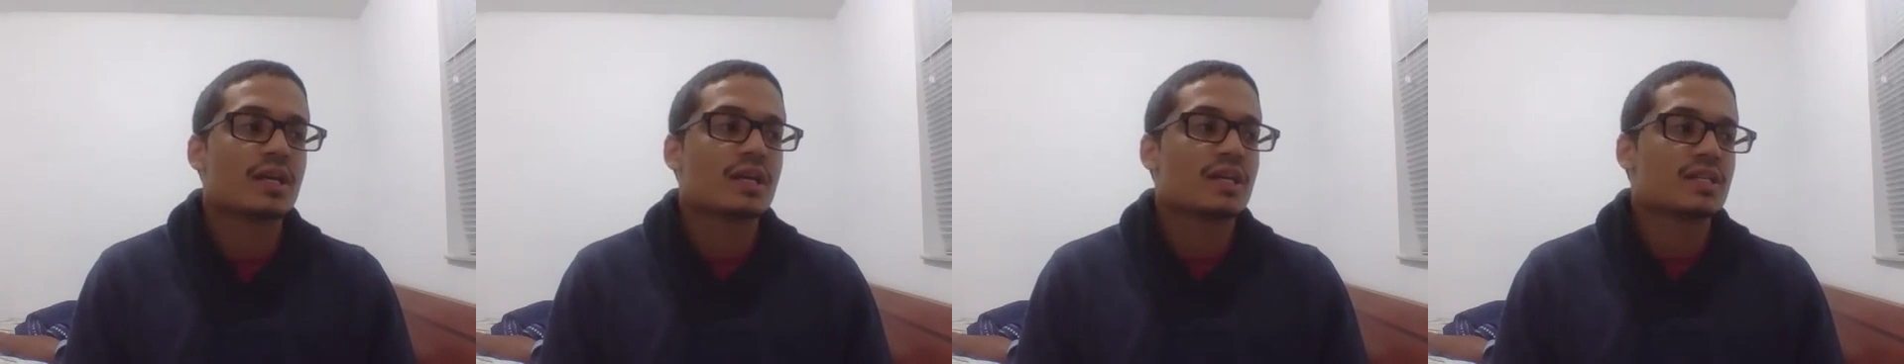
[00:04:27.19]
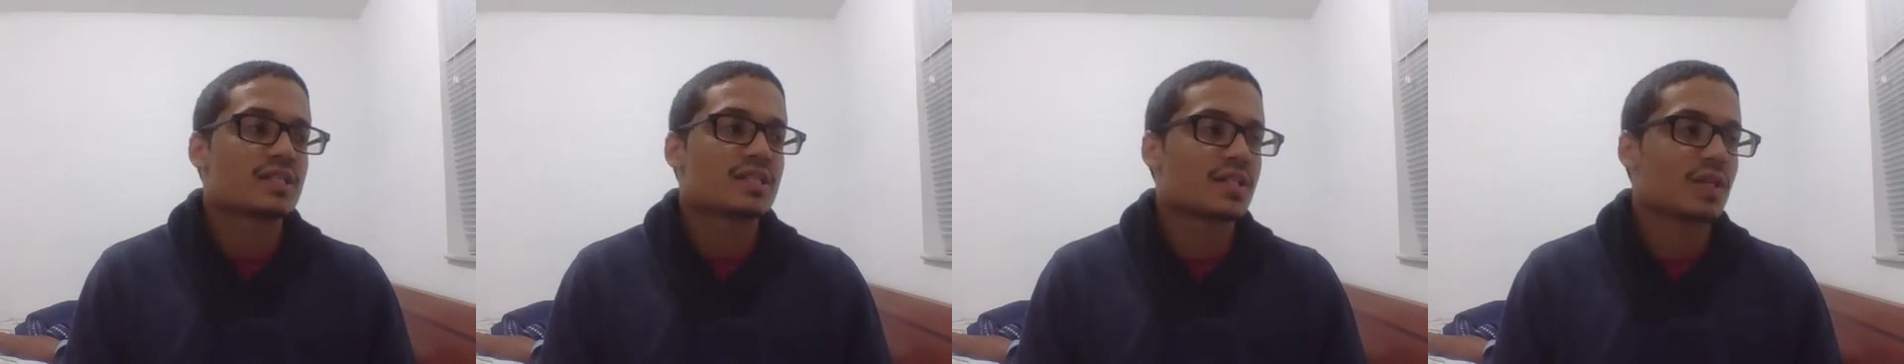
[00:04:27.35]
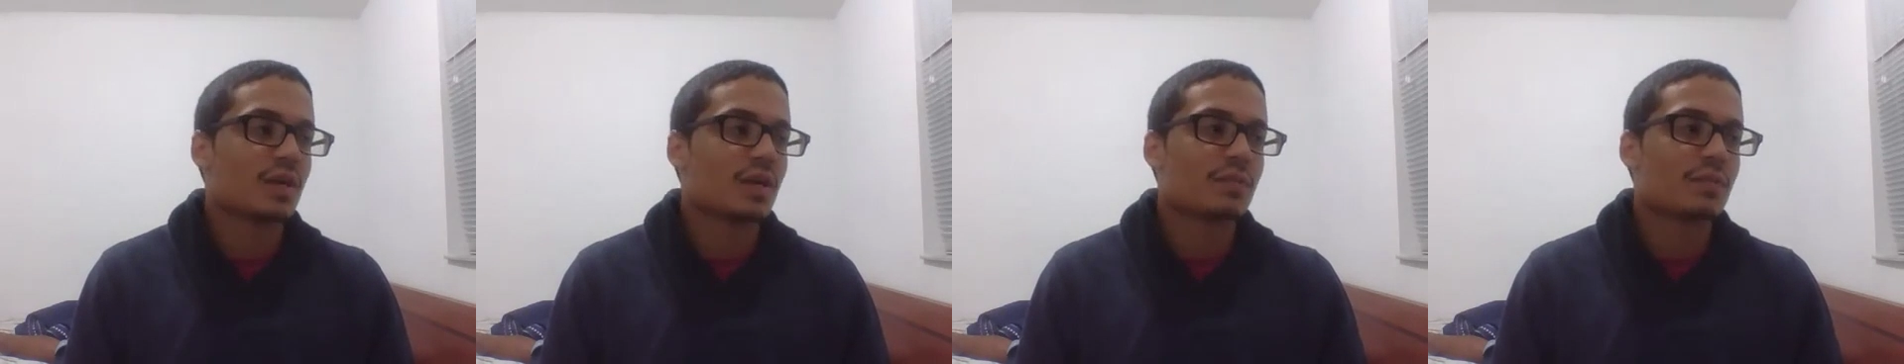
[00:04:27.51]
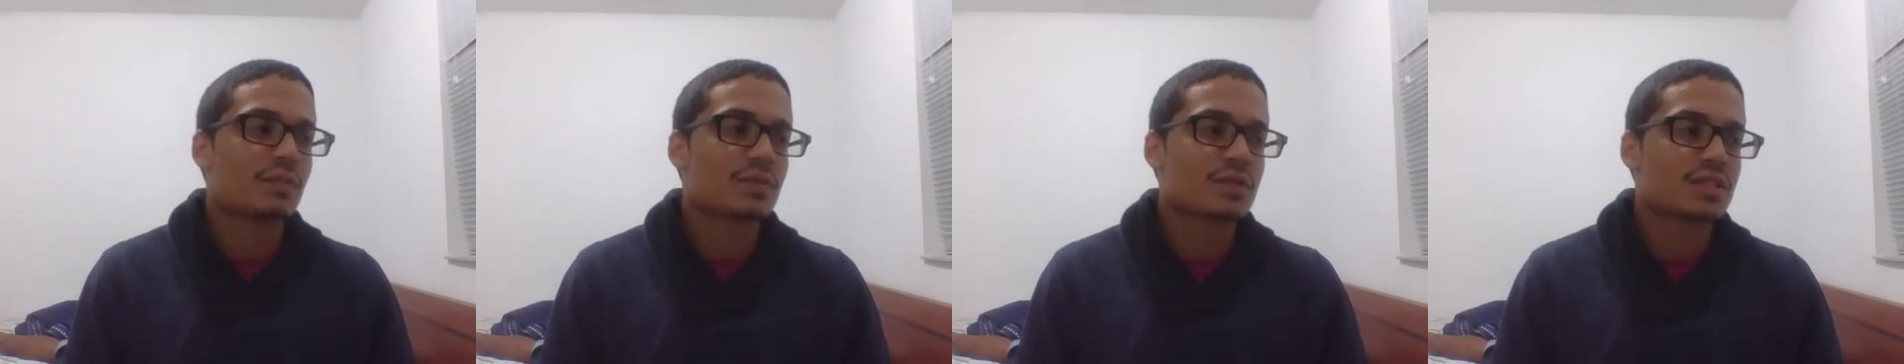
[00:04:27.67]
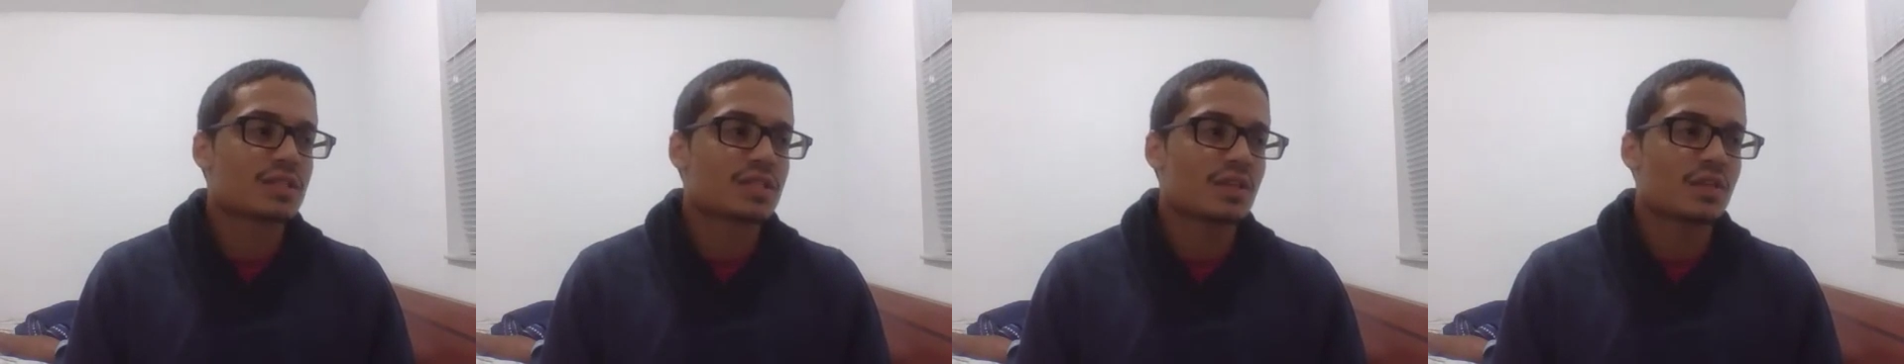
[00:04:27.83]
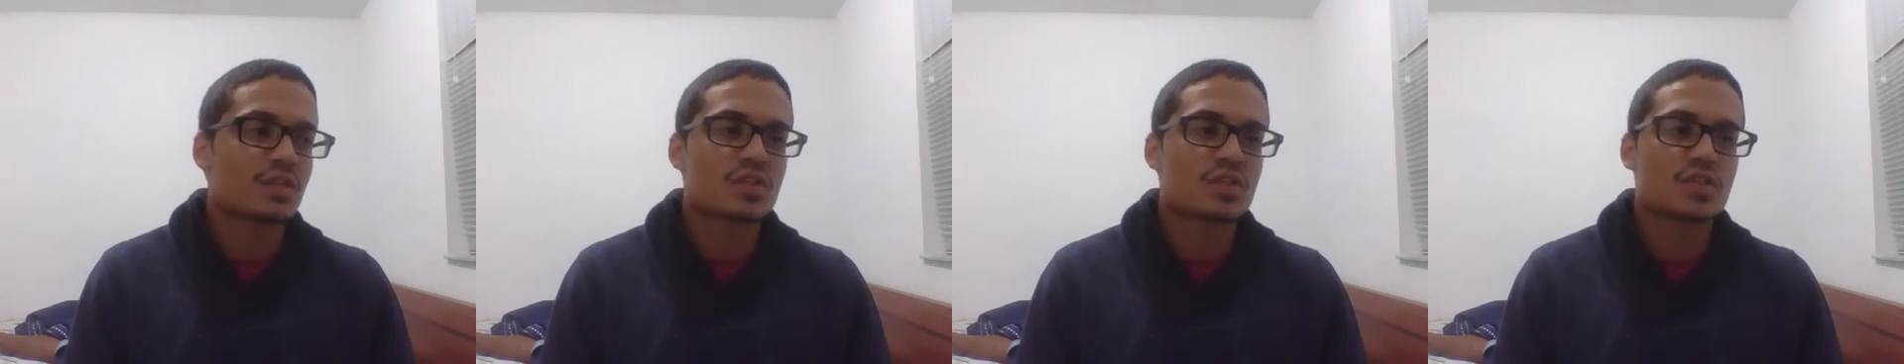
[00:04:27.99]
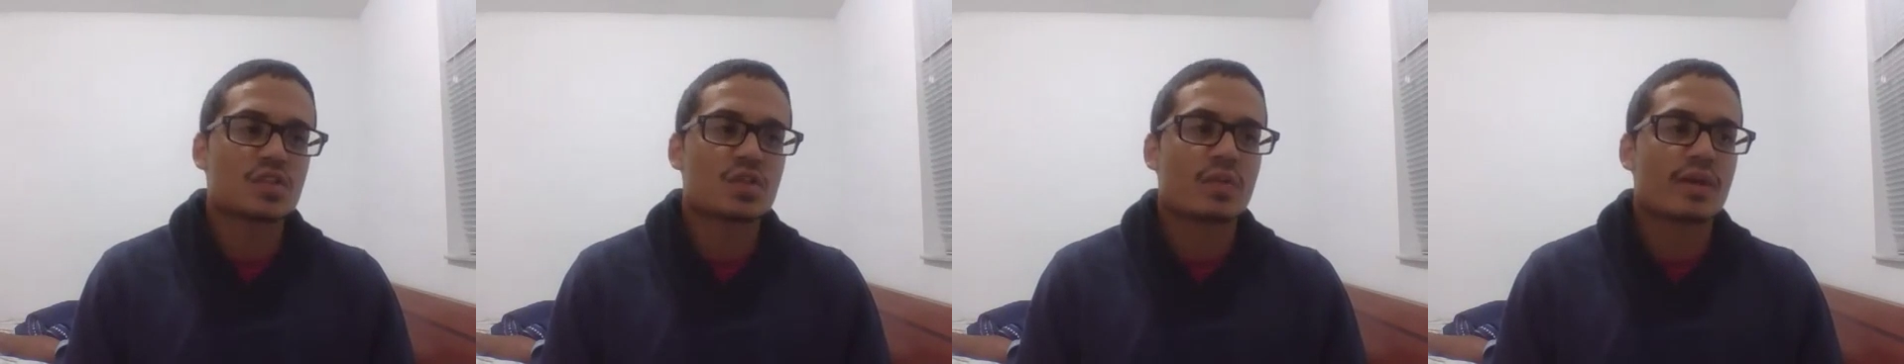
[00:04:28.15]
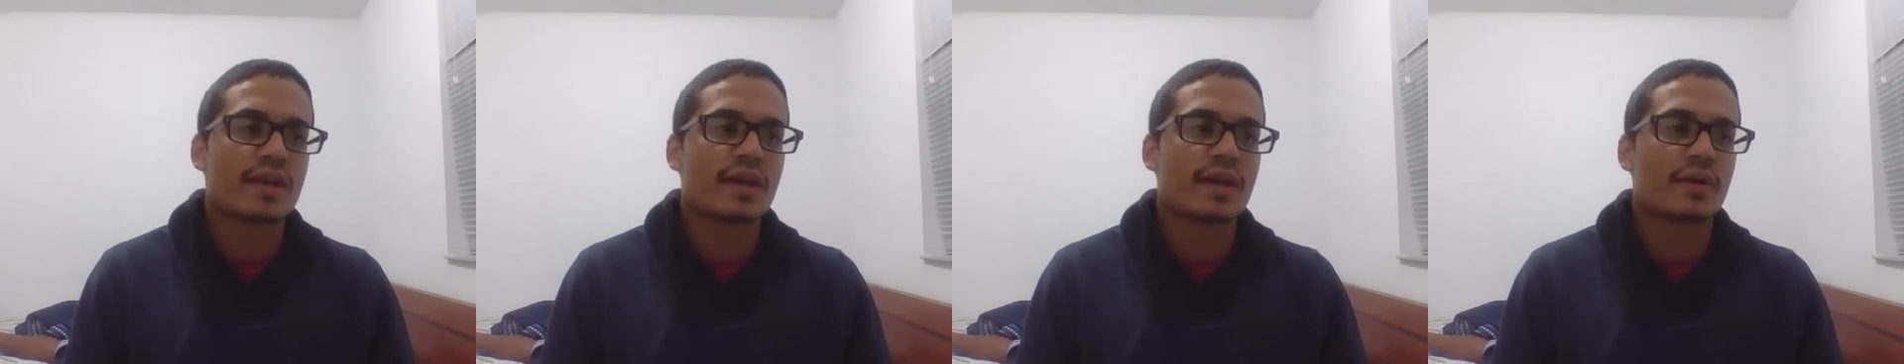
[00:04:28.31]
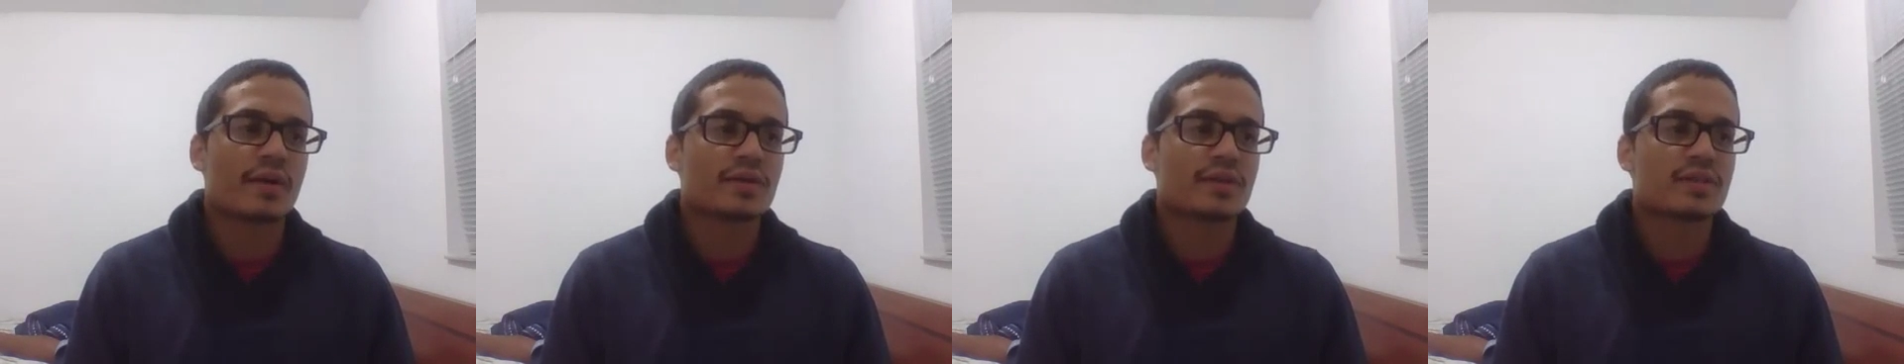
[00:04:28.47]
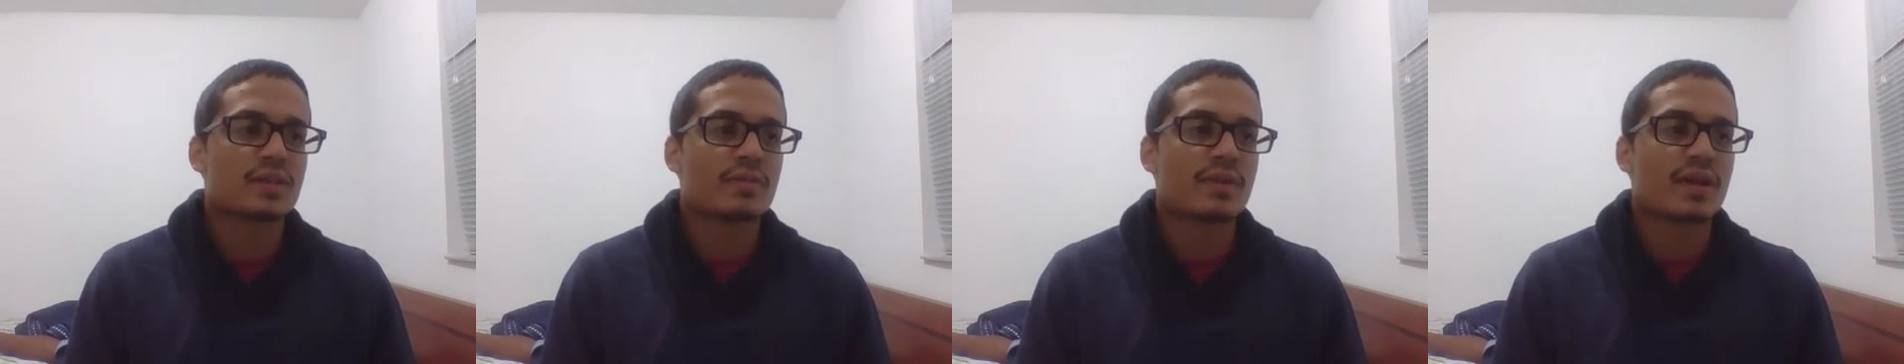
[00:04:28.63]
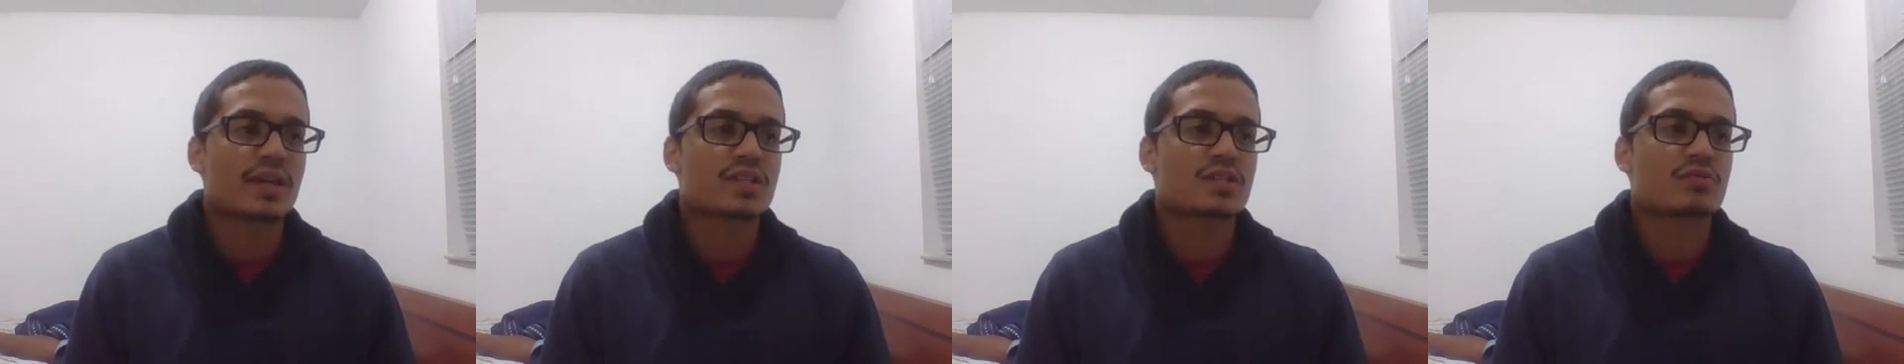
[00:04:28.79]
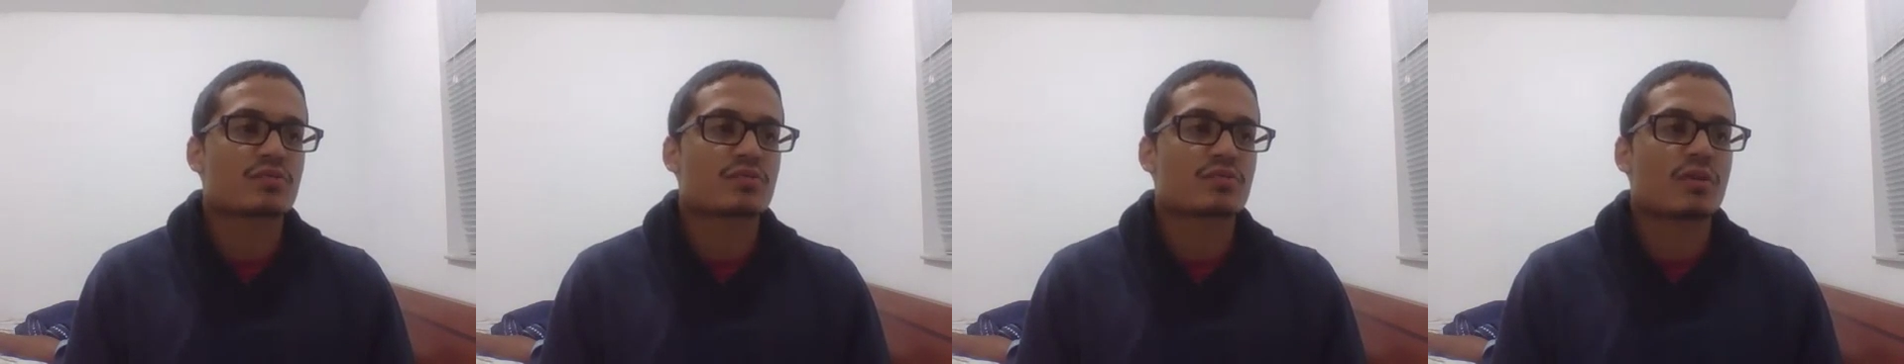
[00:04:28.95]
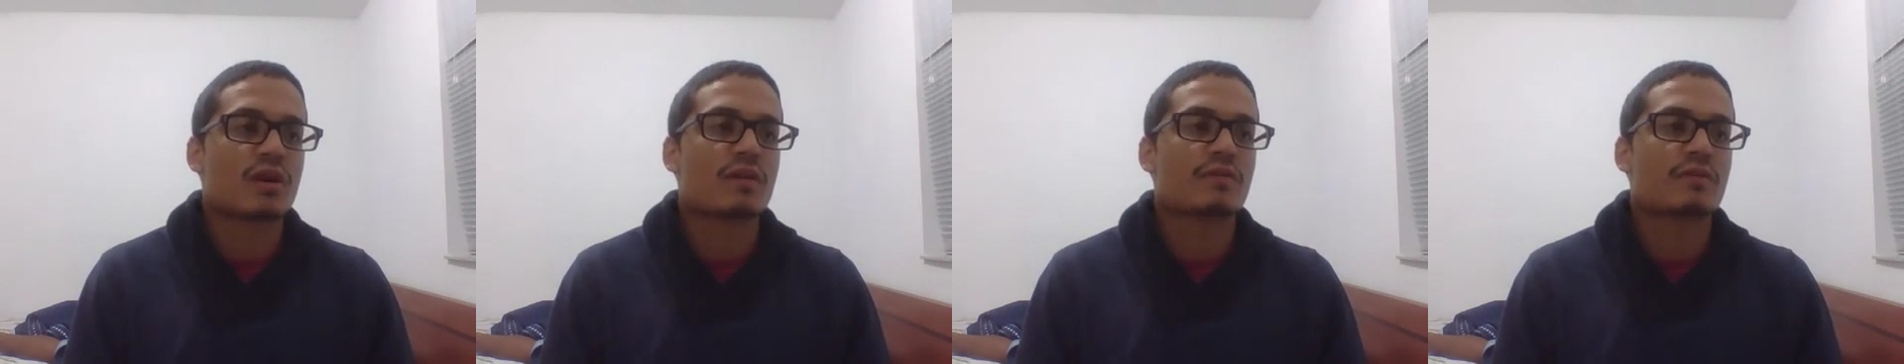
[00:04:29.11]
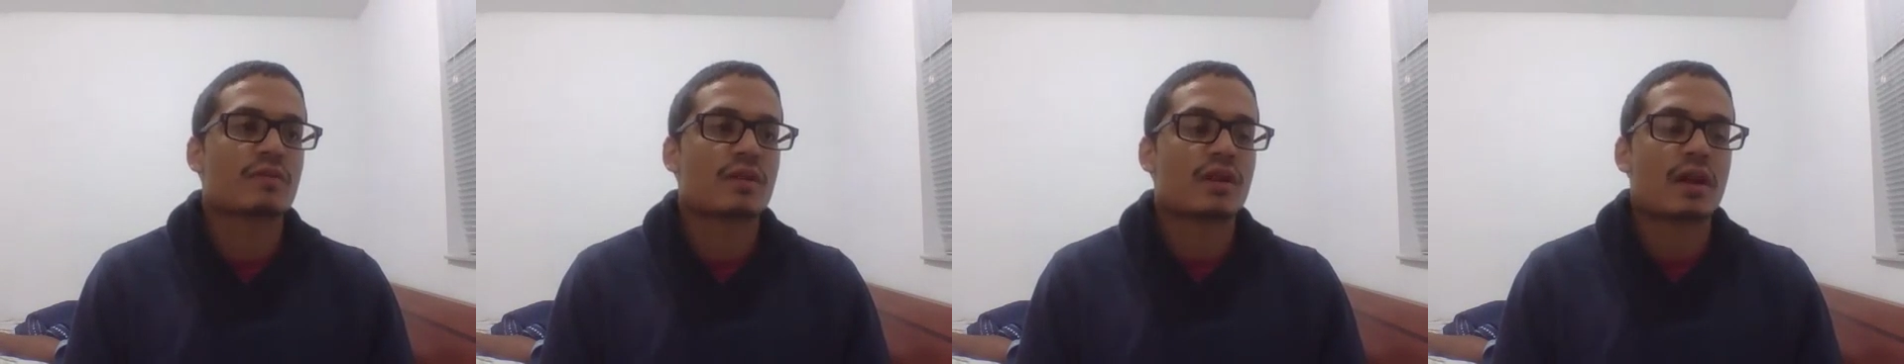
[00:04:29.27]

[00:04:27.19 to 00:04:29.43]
skill for skill, there's no way in hell he's in Max Crawford.